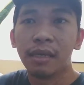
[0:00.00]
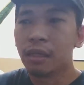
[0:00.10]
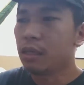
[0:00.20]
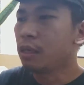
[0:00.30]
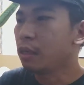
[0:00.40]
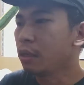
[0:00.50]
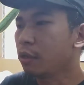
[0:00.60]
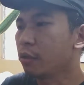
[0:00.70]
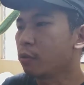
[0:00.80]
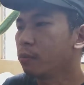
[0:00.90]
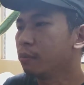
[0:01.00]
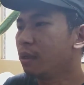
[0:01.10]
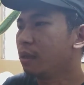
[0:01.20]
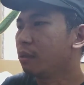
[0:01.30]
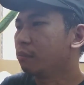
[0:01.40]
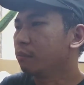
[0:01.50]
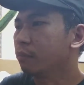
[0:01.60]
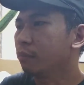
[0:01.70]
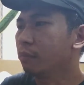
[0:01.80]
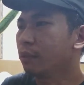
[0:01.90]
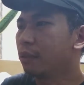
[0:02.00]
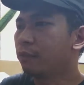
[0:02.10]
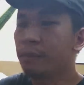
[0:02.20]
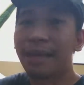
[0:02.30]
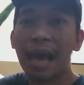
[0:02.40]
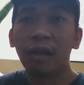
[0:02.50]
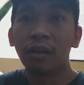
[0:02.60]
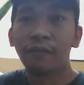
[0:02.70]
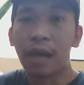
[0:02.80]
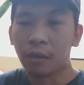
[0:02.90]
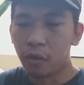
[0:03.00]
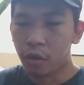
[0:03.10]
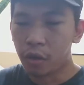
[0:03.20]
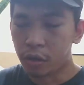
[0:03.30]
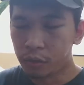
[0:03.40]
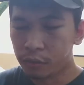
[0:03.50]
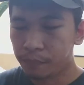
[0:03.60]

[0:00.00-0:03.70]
the, you know, from a gallon of alcohol